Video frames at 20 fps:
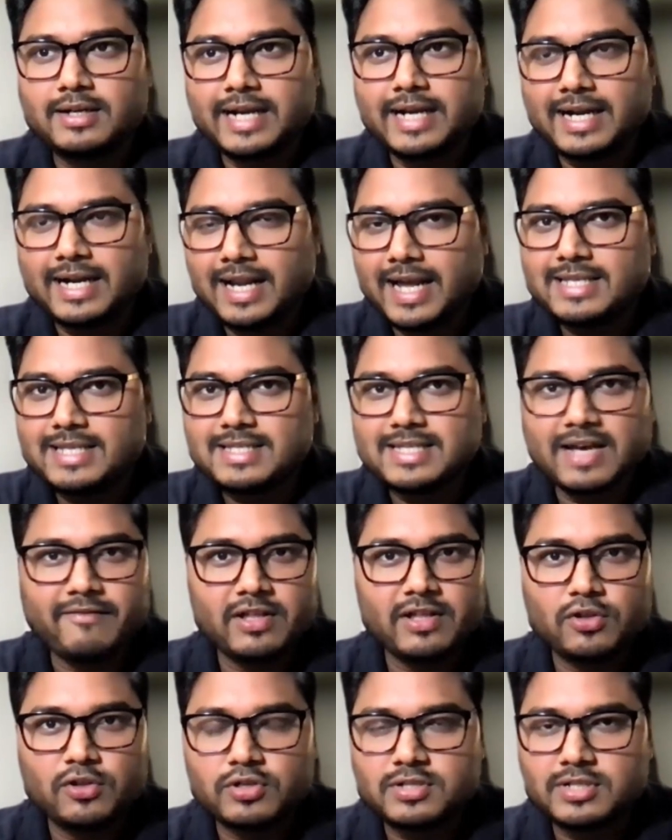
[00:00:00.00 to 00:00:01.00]
deadlines,
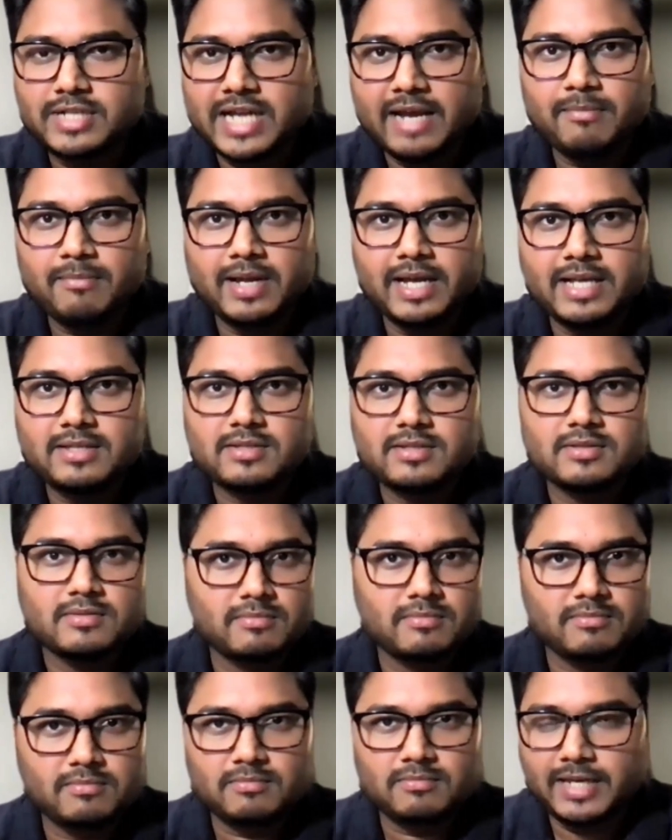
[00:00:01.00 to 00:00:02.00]
having those timelines,
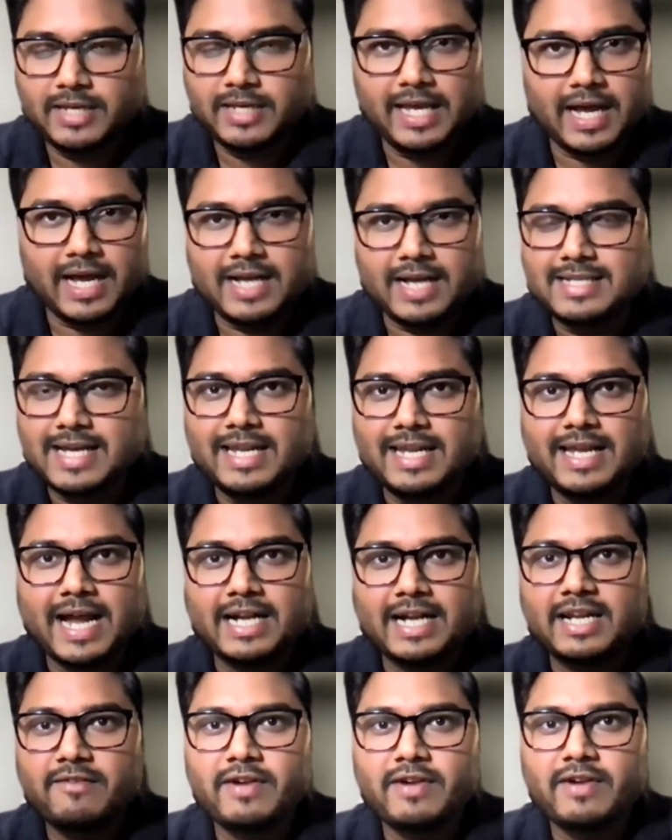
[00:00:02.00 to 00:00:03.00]
assigning
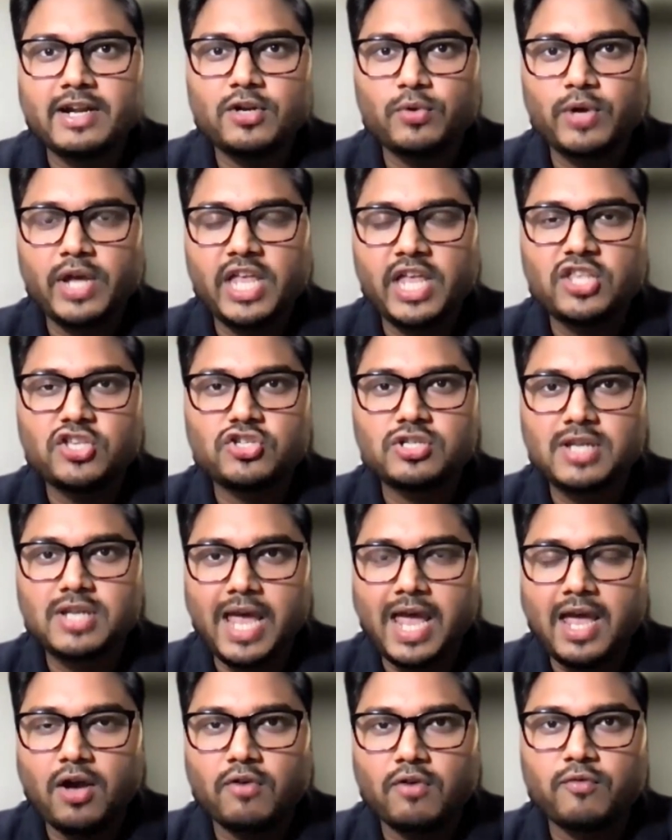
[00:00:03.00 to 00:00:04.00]
activity to each
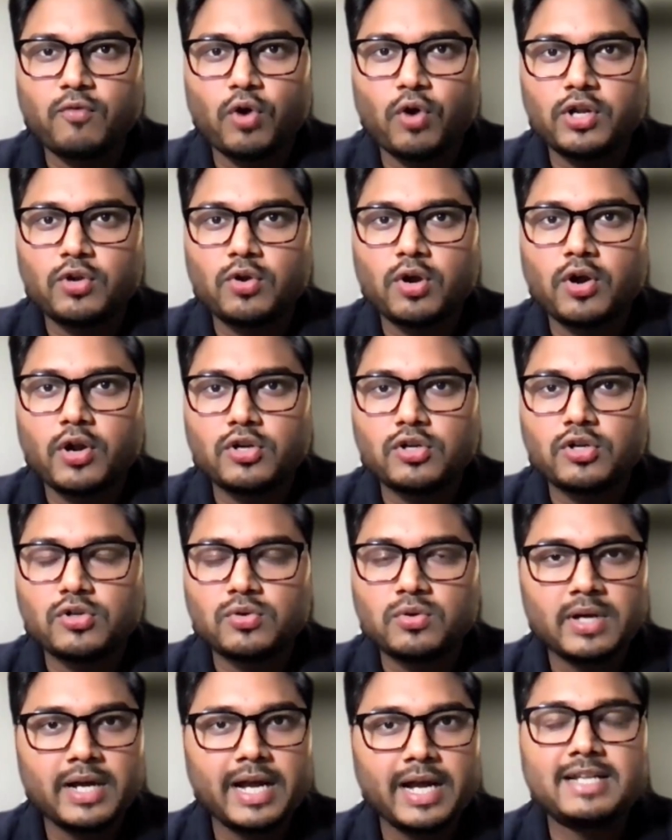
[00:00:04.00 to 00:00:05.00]
day of what you're going to
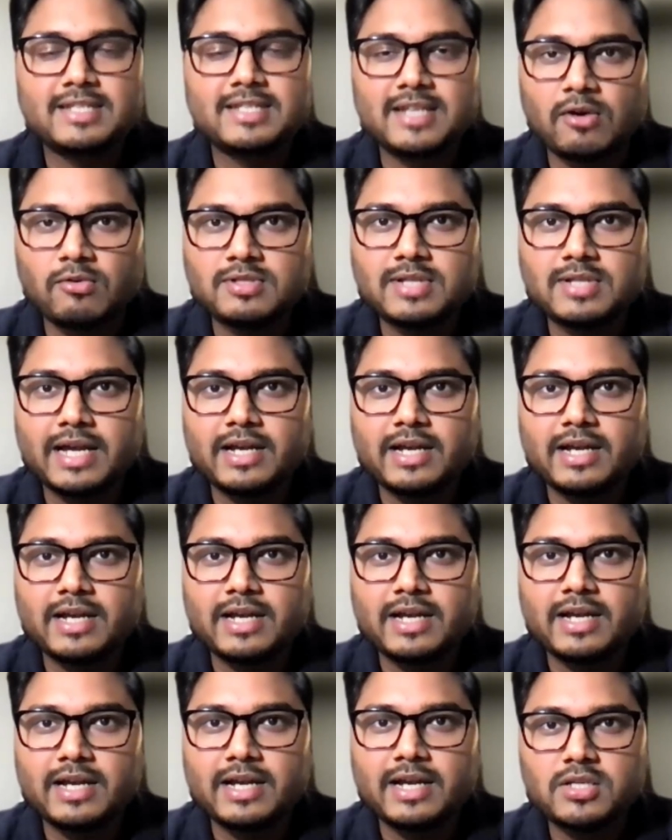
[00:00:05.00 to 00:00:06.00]
do, it sounds like
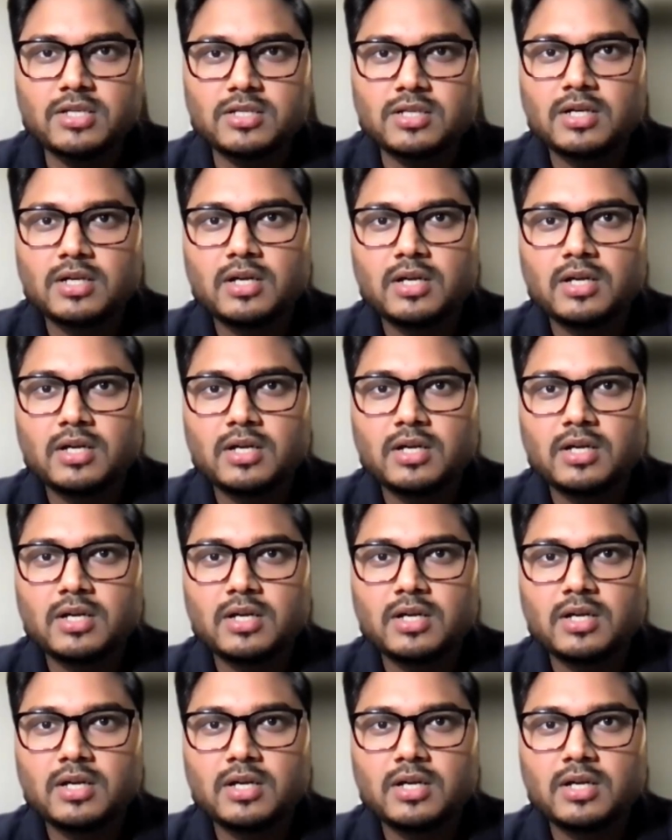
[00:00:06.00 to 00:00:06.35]
too much